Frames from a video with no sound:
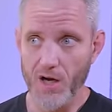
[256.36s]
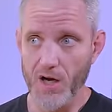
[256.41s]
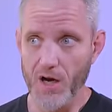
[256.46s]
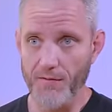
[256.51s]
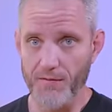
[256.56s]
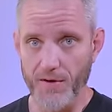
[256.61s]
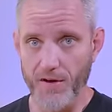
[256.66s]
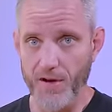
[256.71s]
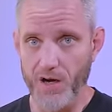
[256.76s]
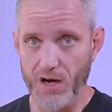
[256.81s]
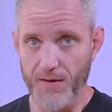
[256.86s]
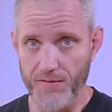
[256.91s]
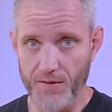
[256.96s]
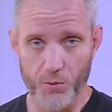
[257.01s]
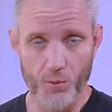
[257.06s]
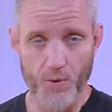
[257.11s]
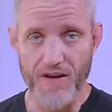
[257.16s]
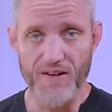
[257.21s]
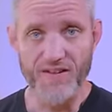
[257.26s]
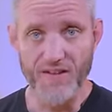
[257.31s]
of a, of a
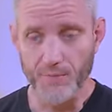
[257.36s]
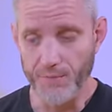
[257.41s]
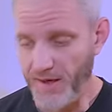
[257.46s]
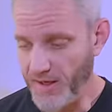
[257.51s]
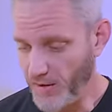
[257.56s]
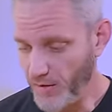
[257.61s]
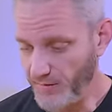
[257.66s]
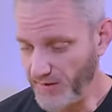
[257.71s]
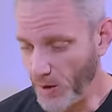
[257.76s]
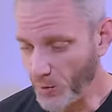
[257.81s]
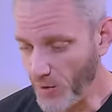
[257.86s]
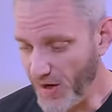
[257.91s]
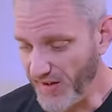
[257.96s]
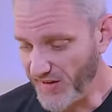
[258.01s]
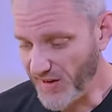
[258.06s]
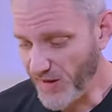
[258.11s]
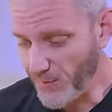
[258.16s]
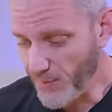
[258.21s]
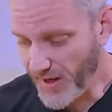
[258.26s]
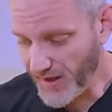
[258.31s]
racing pedal. Now
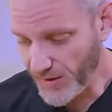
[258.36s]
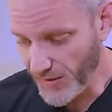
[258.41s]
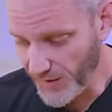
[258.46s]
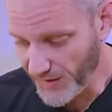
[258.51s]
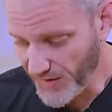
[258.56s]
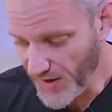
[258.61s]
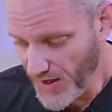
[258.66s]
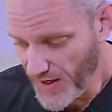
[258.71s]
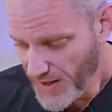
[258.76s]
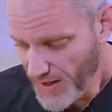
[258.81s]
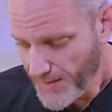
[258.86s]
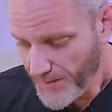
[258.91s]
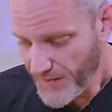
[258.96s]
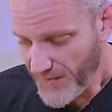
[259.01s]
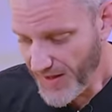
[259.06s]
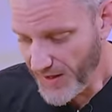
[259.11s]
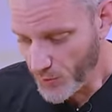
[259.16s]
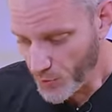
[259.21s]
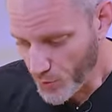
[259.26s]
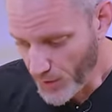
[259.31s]
racing pedals,
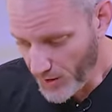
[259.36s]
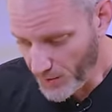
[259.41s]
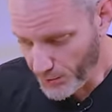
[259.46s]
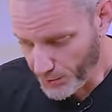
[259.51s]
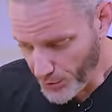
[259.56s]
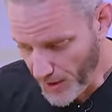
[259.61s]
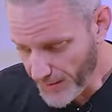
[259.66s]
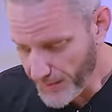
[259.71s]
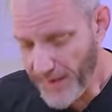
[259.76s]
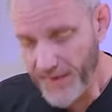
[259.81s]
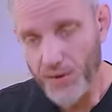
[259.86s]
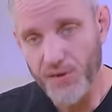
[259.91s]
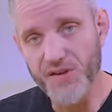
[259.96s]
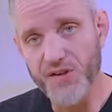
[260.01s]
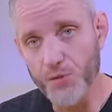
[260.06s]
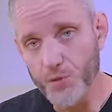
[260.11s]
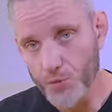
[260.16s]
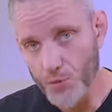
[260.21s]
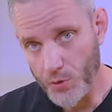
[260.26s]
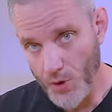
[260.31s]
and, and brake pedals
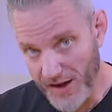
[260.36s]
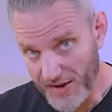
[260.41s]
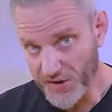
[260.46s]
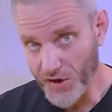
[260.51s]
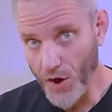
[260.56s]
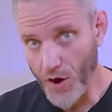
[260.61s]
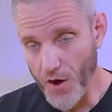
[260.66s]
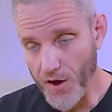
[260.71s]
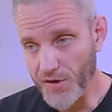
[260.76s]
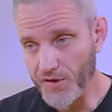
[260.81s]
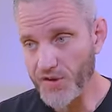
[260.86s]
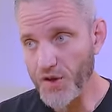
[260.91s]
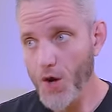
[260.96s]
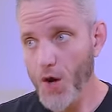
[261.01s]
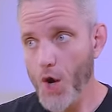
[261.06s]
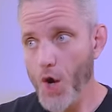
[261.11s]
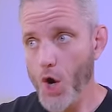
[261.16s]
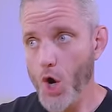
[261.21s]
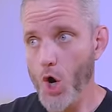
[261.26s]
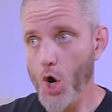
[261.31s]
in race cars
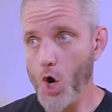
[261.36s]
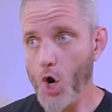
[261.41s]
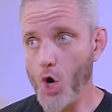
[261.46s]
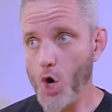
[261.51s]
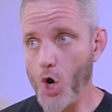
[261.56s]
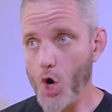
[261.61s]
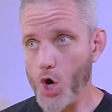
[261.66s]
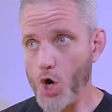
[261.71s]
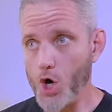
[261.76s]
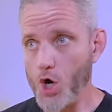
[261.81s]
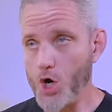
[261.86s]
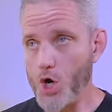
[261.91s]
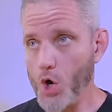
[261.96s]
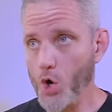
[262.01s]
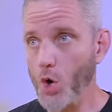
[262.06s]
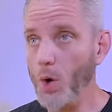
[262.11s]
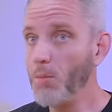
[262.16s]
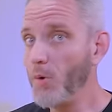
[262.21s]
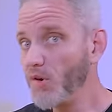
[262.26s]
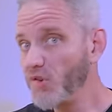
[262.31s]
are
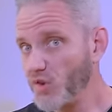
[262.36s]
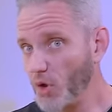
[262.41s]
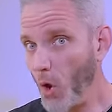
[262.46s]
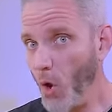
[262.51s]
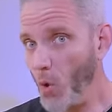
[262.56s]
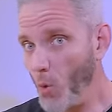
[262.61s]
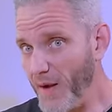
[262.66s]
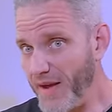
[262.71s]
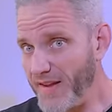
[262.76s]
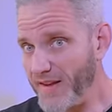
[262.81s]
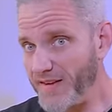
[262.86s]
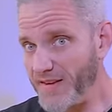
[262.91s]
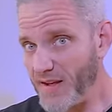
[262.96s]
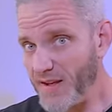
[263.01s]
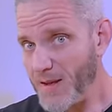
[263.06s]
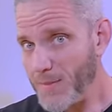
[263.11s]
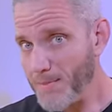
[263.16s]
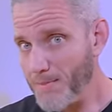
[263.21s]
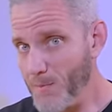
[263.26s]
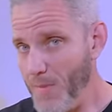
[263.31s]
almost always
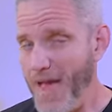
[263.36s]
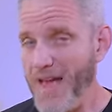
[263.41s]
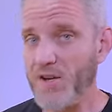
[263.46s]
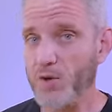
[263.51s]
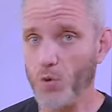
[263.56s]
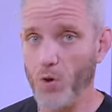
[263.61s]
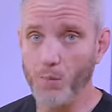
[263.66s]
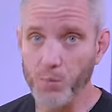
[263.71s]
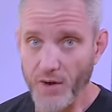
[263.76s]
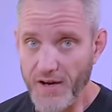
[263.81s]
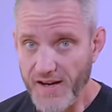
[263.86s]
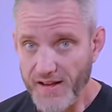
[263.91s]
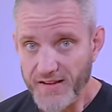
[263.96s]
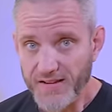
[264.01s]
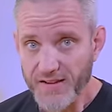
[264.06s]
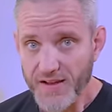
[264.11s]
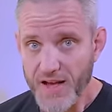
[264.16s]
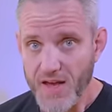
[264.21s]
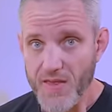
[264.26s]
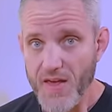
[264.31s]
manual
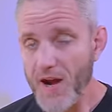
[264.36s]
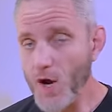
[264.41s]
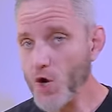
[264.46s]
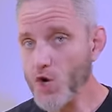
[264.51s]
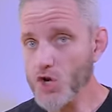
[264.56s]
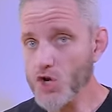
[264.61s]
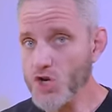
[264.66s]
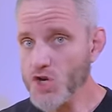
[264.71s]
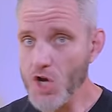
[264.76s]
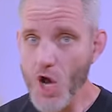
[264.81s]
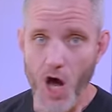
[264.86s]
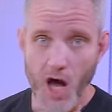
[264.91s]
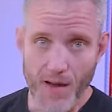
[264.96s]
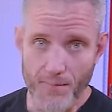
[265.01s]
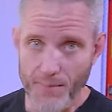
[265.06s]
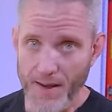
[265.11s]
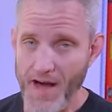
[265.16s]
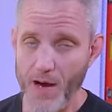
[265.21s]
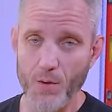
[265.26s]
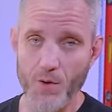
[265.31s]
brakes. They are
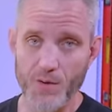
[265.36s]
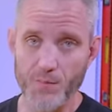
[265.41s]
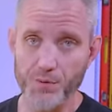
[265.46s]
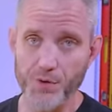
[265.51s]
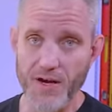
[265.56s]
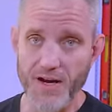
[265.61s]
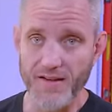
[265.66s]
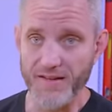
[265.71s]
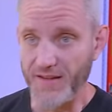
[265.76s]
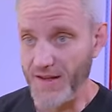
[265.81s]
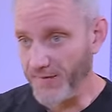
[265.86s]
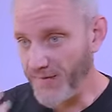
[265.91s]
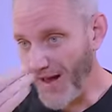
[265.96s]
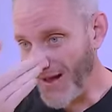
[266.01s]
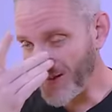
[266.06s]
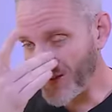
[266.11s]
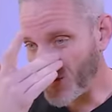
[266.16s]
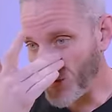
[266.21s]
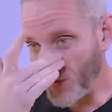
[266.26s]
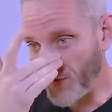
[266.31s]
not powered brakes. And
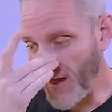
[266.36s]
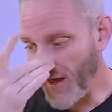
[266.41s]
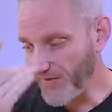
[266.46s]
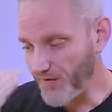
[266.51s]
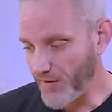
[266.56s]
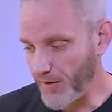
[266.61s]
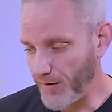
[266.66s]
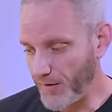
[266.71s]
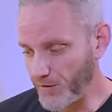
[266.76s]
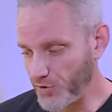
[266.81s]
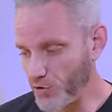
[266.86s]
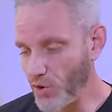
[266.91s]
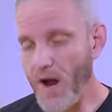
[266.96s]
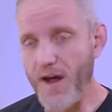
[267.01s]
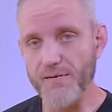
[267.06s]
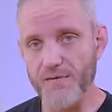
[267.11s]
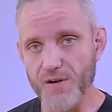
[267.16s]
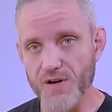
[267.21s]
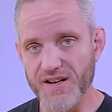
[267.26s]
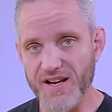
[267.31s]
that's so that the
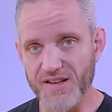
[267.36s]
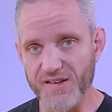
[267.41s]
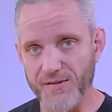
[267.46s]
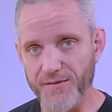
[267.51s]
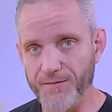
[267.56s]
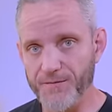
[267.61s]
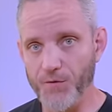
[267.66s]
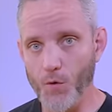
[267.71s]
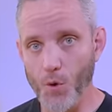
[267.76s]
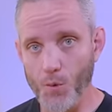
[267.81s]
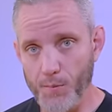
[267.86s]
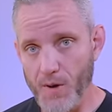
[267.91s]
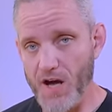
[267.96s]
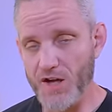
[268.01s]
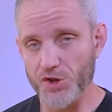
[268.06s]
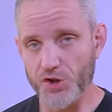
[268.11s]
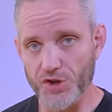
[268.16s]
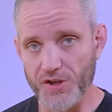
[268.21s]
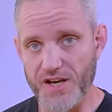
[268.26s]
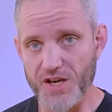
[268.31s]
driver gets full
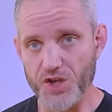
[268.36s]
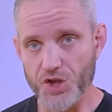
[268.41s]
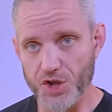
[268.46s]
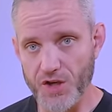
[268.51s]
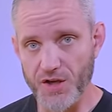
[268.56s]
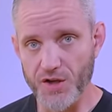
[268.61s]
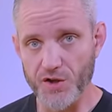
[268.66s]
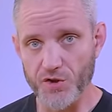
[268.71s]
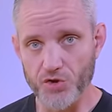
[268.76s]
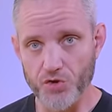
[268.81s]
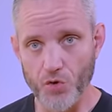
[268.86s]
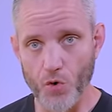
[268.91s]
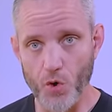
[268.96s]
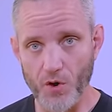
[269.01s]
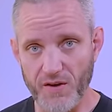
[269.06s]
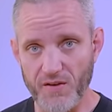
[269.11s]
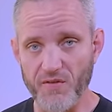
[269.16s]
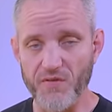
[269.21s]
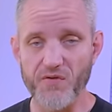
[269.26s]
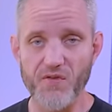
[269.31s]
modulation and
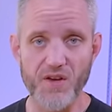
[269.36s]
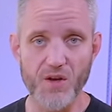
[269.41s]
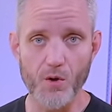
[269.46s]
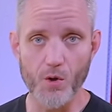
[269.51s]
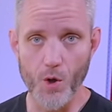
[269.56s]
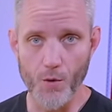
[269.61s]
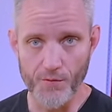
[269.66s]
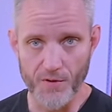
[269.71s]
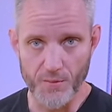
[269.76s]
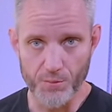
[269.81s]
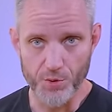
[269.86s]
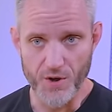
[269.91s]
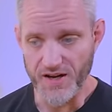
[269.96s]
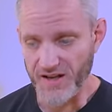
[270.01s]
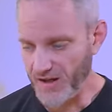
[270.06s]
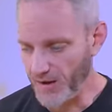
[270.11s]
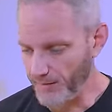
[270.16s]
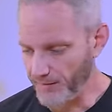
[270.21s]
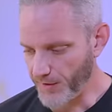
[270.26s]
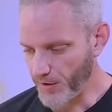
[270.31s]
control and feel over the
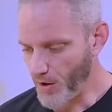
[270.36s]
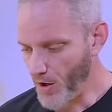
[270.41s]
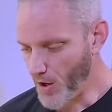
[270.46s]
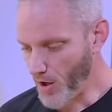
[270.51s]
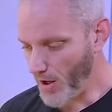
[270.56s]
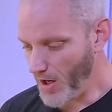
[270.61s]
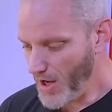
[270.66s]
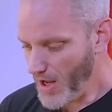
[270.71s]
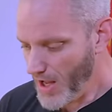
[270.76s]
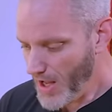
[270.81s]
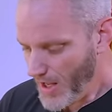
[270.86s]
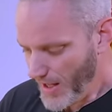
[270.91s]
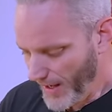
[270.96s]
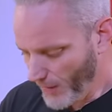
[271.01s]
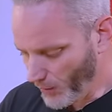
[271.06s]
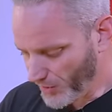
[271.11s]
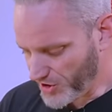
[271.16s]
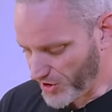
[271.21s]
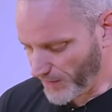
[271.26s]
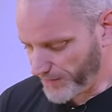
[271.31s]
braking of the car.
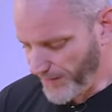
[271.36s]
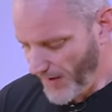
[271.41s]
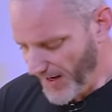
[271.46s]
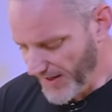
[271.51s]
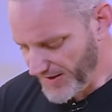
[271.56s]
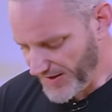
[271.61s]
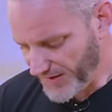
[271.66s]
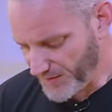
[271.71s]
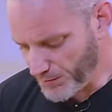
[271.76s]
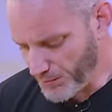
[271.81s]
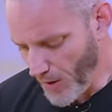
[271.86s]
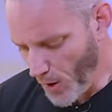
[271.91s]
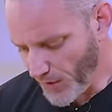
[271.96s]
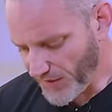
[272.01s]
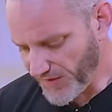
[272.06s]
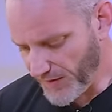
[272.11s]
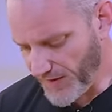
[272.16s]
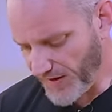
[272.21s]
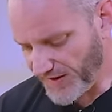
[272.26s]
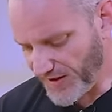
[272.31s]
And what you'll find is
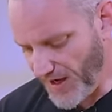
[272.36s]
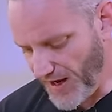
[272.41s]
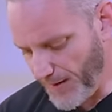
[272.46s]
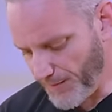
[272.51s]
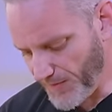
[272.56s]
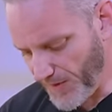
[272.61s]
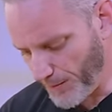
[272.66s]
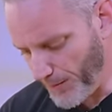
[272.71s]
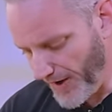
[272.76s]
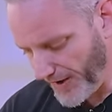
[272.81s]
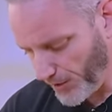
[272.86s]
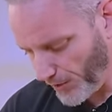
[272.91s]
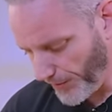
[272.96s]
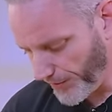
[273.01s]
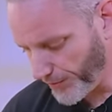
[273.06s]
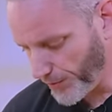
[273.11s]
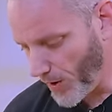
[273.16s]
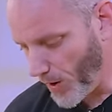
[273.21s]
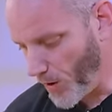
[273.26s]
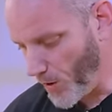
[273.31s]
most of the time the pedal
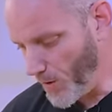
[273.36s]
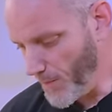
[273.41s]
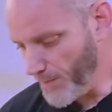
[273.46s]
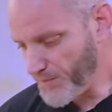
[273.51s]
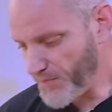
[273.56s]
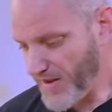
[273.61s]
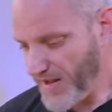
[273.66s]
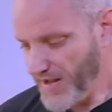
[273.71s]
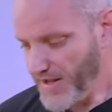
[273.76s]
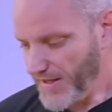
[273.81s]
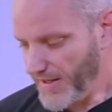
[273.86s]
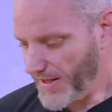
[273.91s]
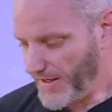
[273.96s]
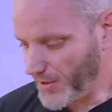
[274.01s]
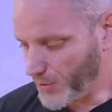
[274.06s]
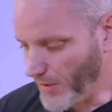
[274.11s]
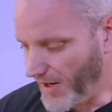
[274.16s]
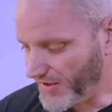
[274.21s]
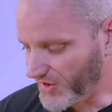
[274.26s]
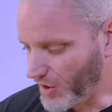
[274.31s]
throw in
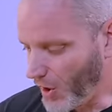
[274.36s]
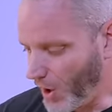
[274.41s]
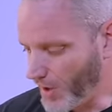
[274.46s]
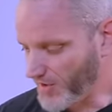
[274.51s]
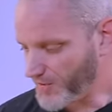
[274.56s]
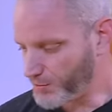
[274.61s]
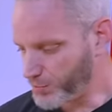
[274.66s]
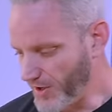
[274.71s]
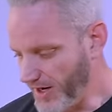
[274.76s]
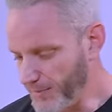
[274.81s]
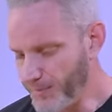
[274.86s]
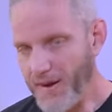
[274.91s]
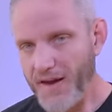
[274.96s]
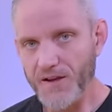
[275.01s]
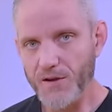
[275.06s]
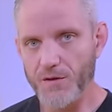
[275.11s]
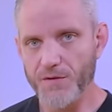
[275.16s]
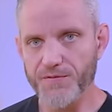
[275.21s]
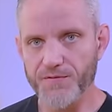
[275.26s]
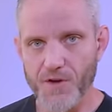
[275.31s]
a race car's brake
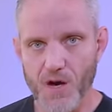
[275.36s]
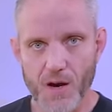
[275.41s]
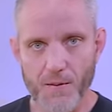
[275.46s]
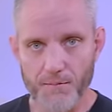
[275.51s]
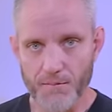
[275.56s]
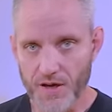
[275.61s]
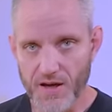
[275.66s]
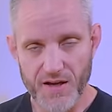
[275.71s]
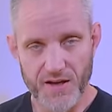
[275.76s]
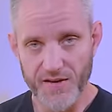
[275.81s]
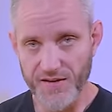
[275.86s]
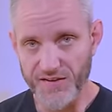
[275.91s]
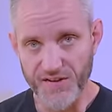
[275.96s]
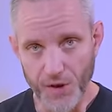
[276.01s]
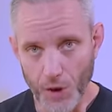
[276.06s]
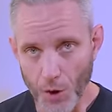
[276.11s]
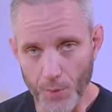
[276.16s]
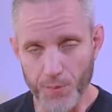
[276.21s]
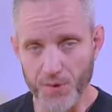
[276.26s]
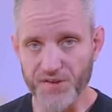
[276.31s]
pedal from
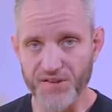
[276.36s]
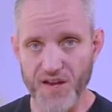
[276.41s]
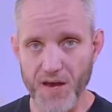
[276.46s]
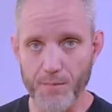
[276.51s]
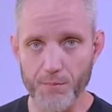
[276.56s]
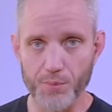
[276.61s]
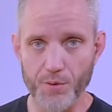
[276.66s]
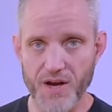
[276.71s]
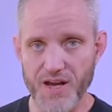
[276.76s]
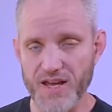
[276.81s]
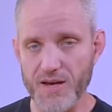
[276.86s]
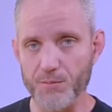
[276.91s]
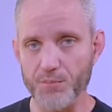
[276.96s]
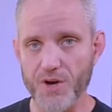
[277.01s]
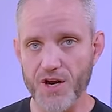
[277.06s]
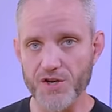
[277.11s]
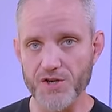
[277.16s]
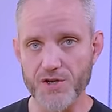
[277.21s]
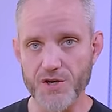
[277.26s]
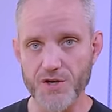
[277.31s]
0% braking
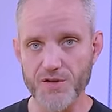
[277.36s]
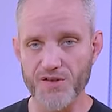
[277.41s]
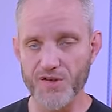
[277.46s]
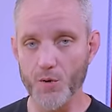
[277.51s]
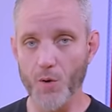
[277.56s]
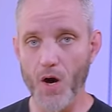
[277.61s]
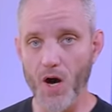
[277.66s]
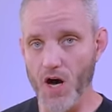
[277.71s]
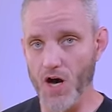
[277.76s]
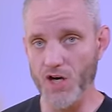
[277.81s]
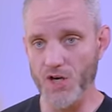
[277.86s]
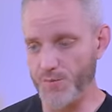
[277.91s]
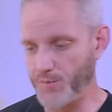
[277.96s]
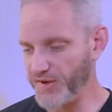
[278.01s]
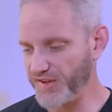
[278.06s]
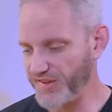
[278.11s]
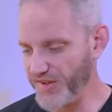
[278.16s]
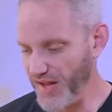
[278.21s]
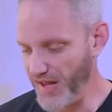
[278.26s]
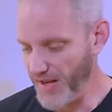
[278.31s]
pressure to
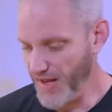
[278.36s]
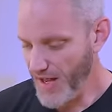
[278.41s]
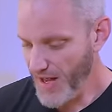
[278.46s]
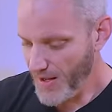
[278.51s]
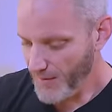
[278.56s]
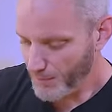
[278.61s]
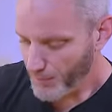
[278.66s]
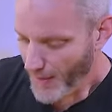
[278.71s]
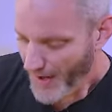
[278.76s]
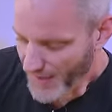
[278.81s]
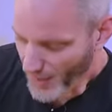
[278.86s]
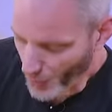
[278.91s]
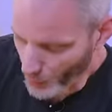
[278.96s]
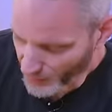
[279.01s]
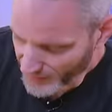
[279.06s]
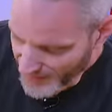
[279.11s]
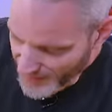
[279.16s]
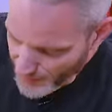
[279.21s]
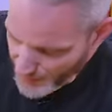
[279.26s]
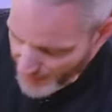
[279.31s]
100% might only